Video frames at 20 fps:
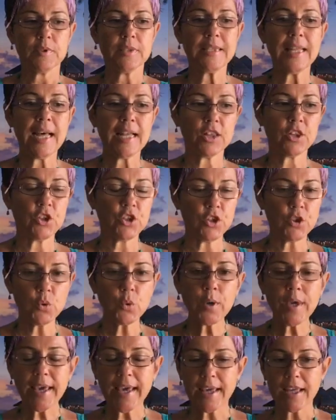that you
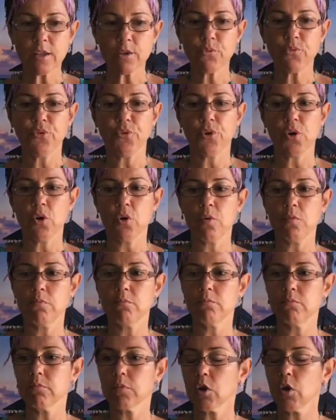get
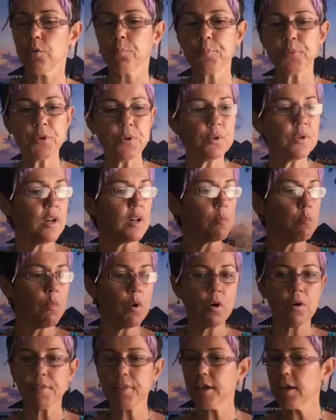from computer
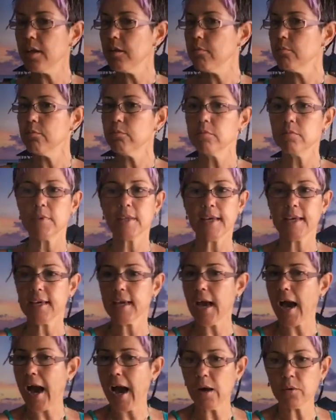modem, the
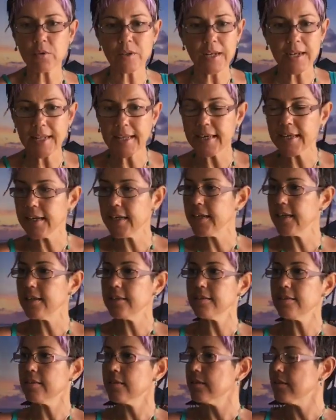
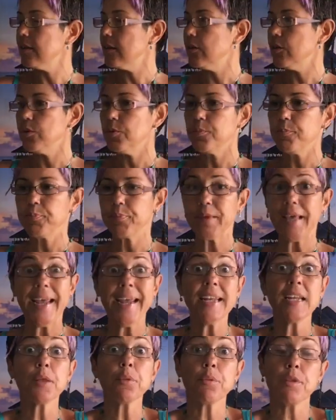outlets,
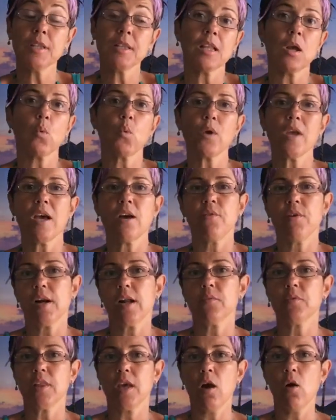anything that we have
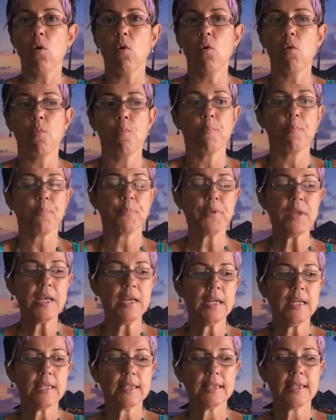around the home
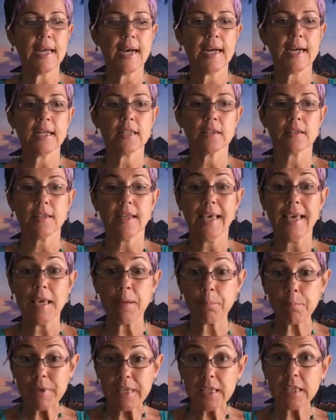that
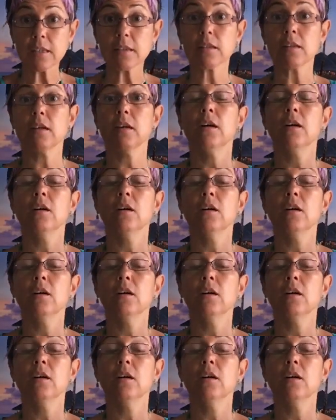emit